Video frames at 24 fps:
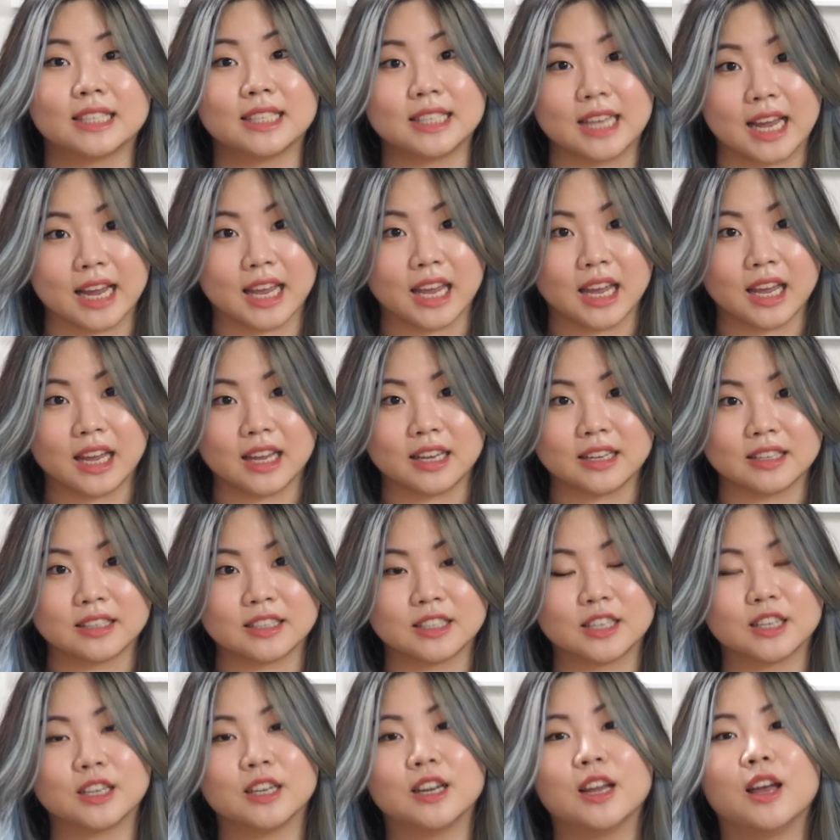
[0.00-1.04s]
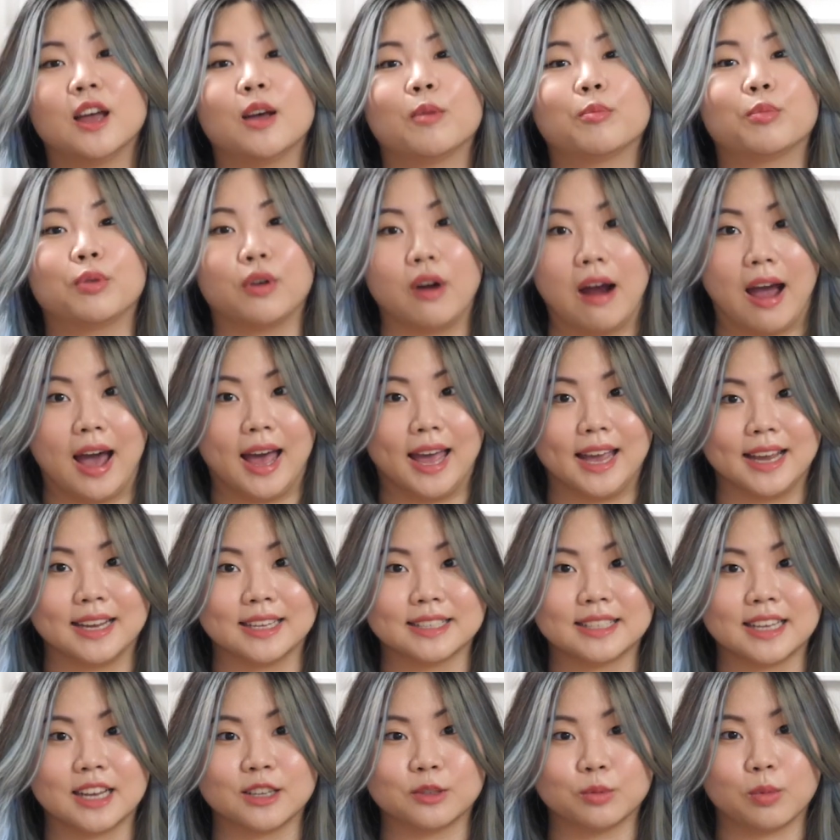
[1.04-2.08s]
second
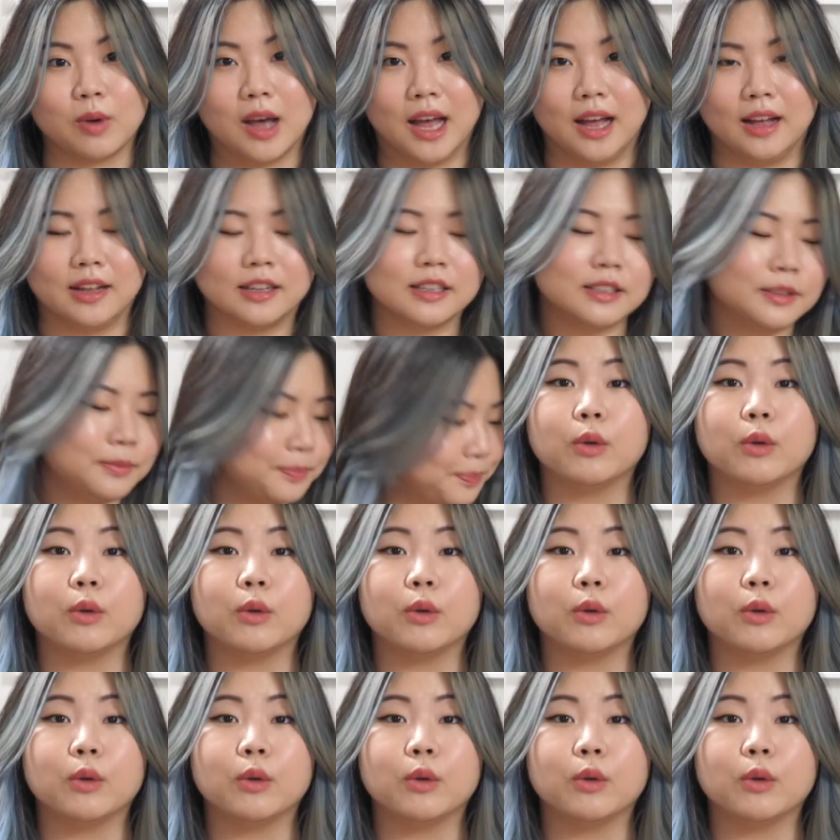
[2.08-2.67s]
prize as well.